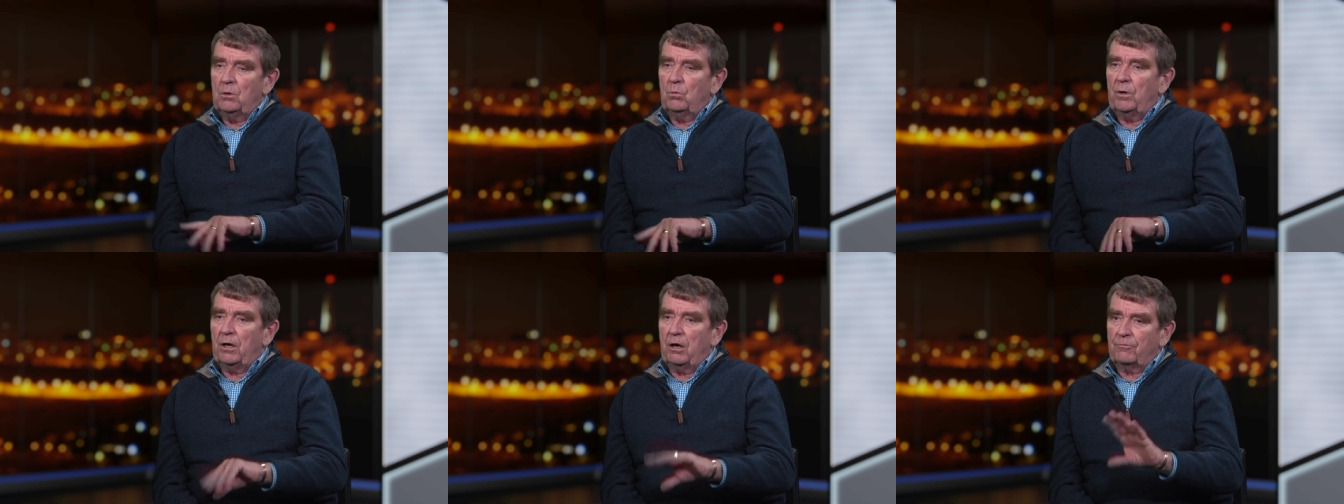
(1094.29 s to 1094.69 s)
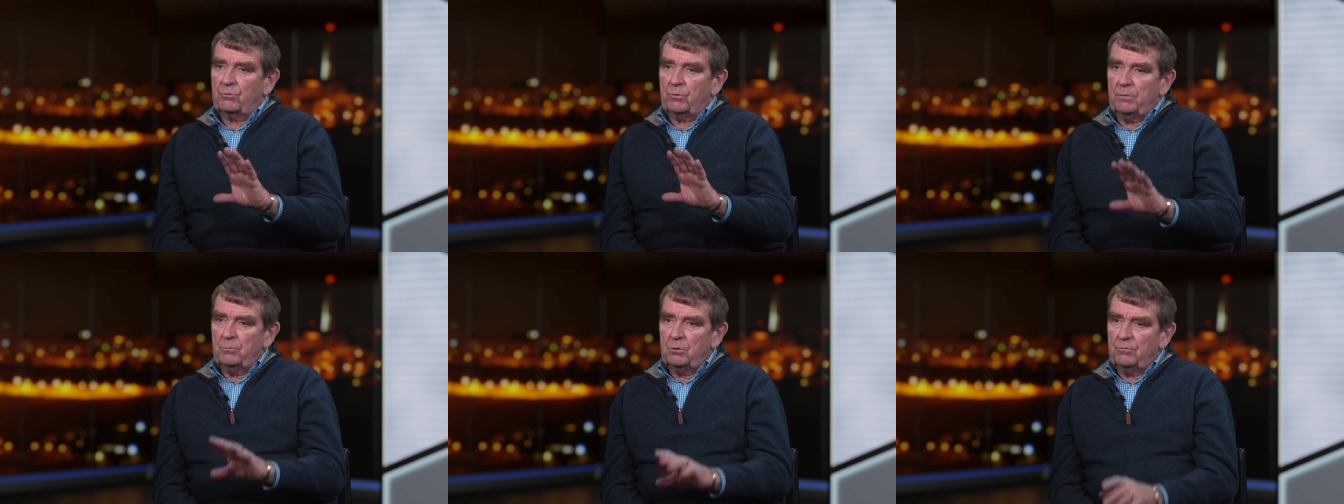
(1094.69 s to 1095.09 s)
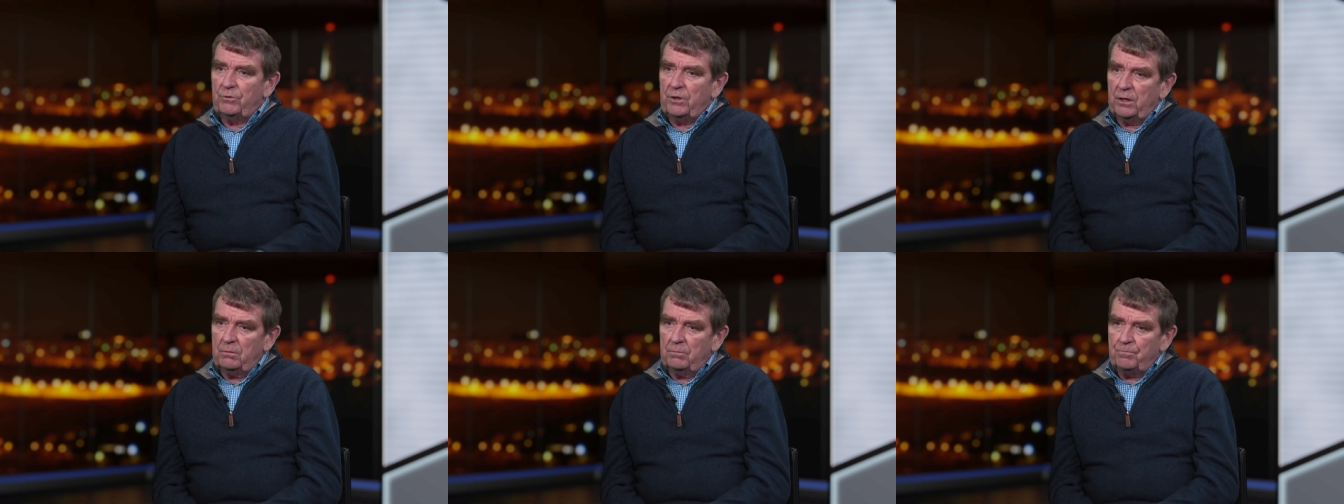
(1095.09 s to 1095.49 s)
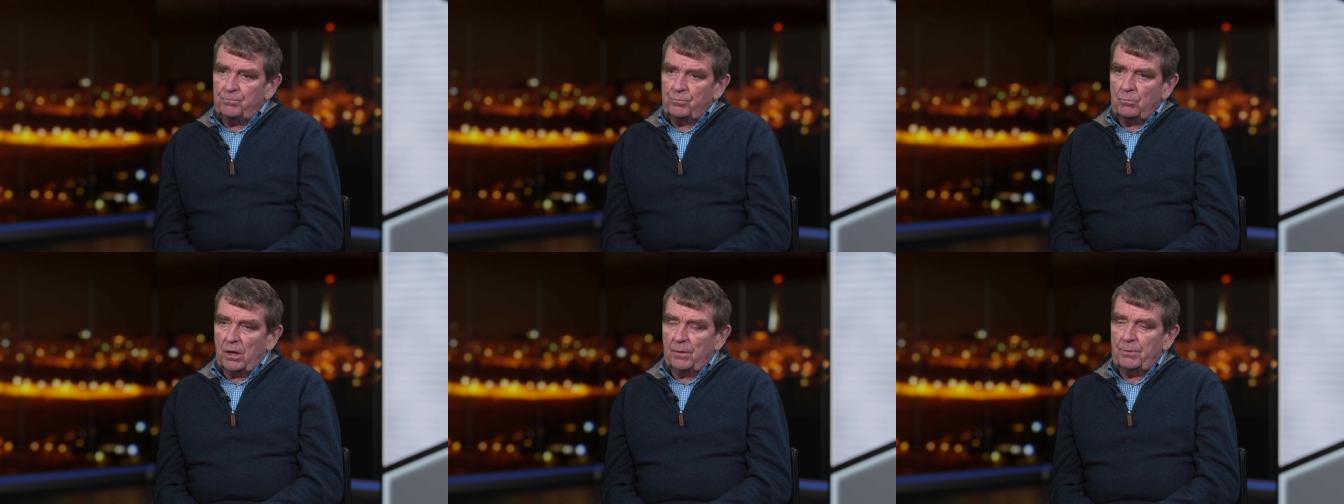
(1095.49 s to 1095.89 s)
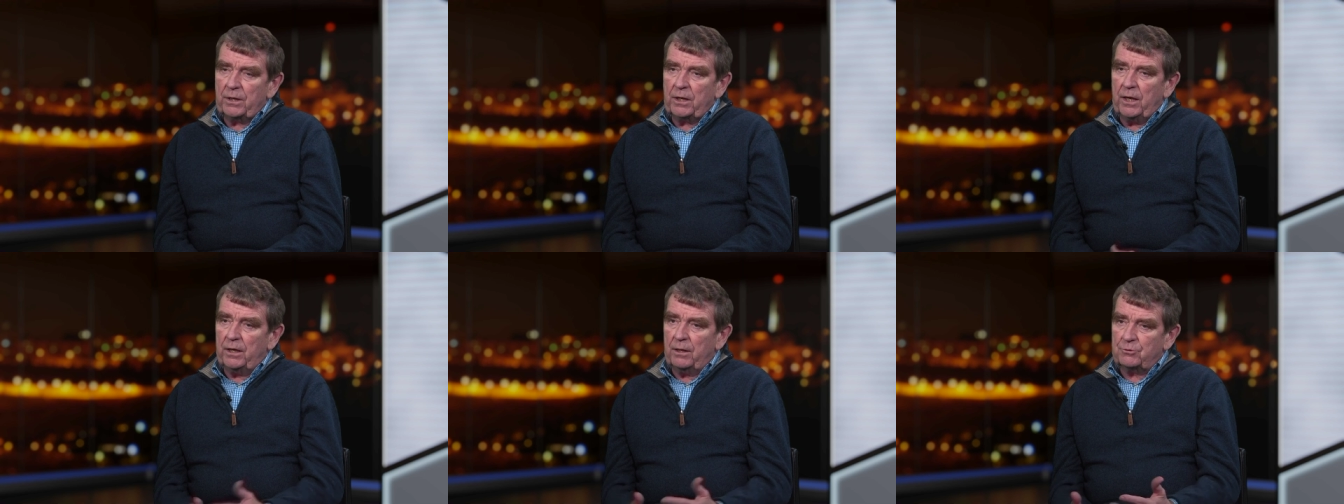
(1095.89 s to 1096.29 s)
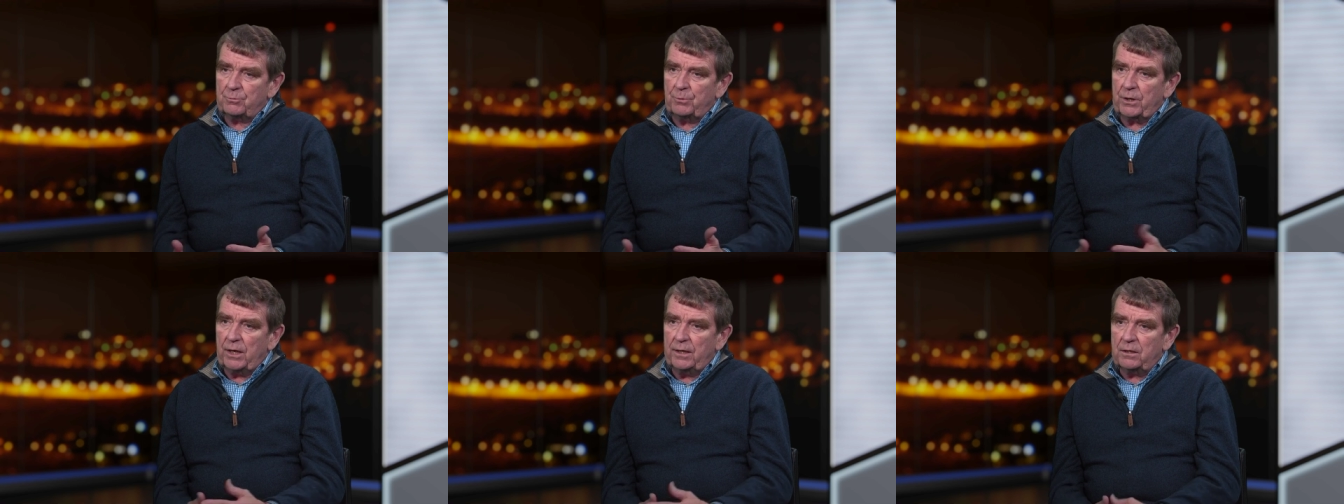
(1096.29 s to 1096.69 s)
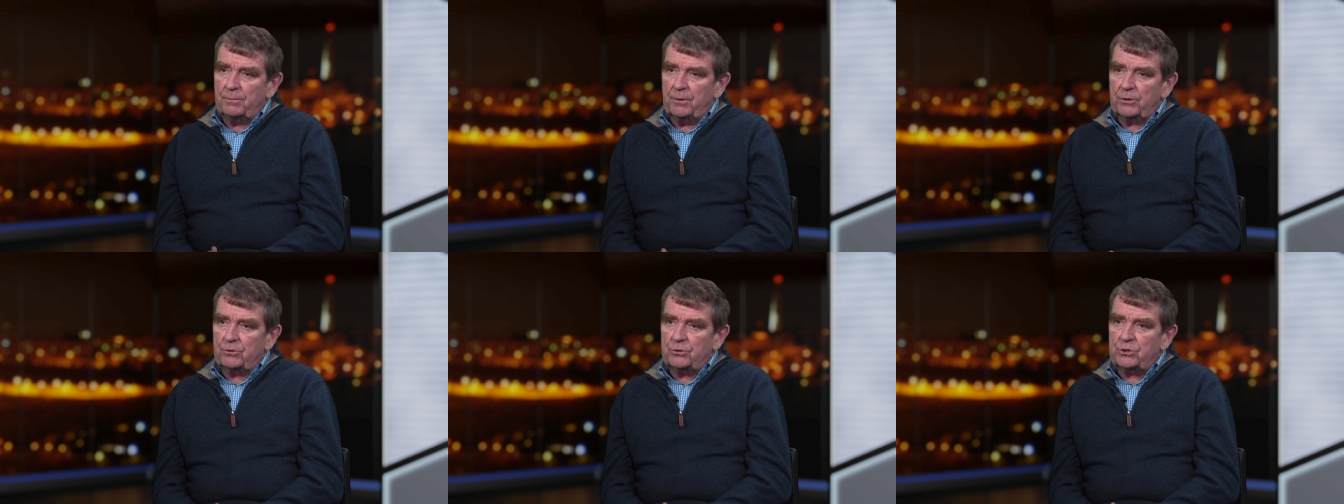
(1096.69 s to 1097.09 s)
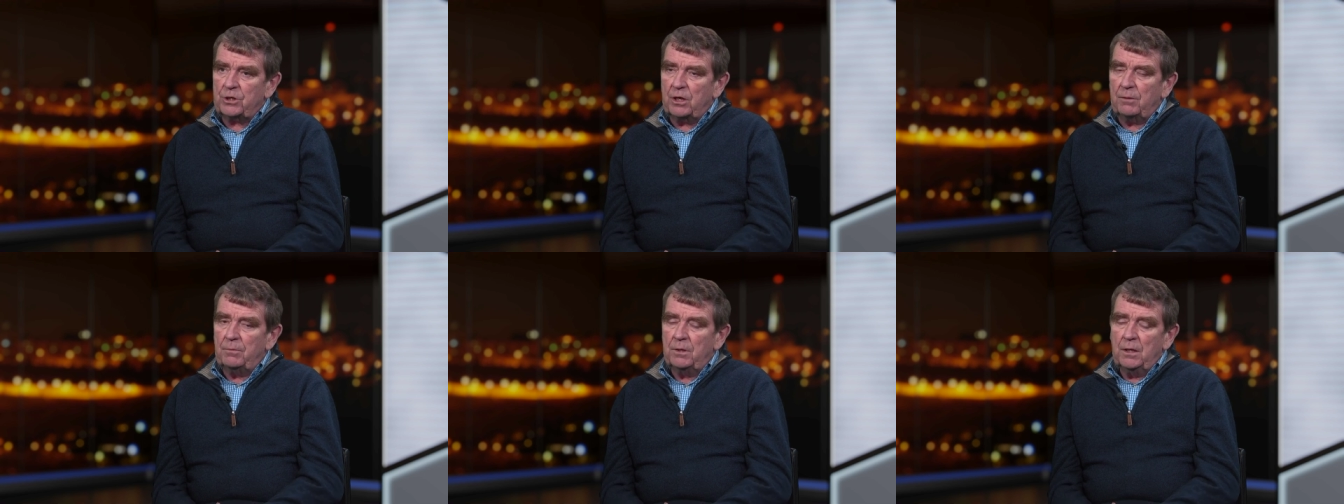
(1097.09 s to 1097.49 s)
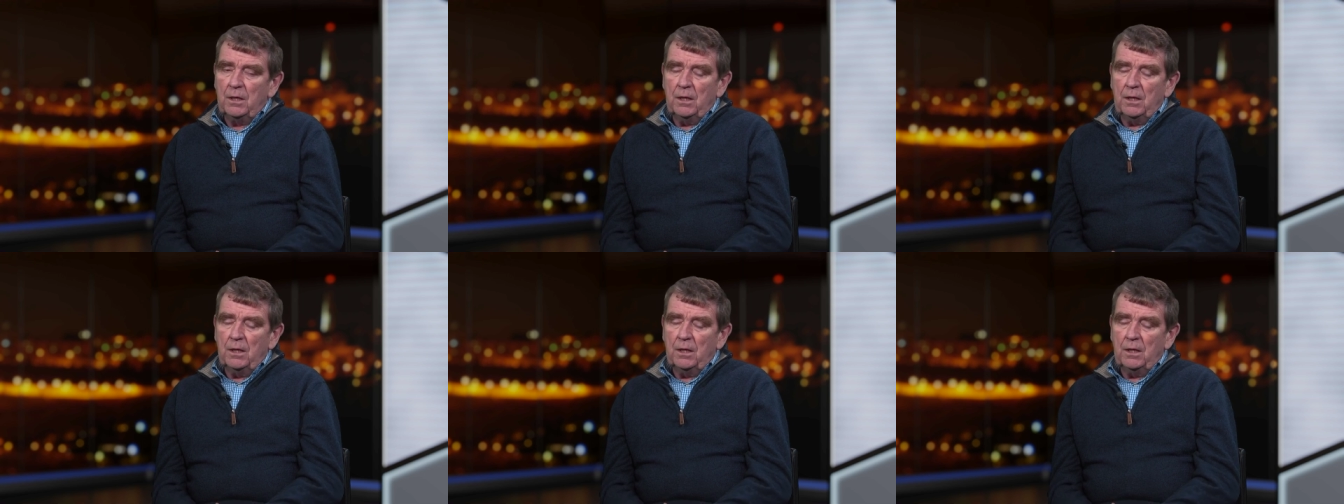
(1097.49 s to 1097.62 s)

when after we'd moved in, my brigade, I was brigade commander at the time,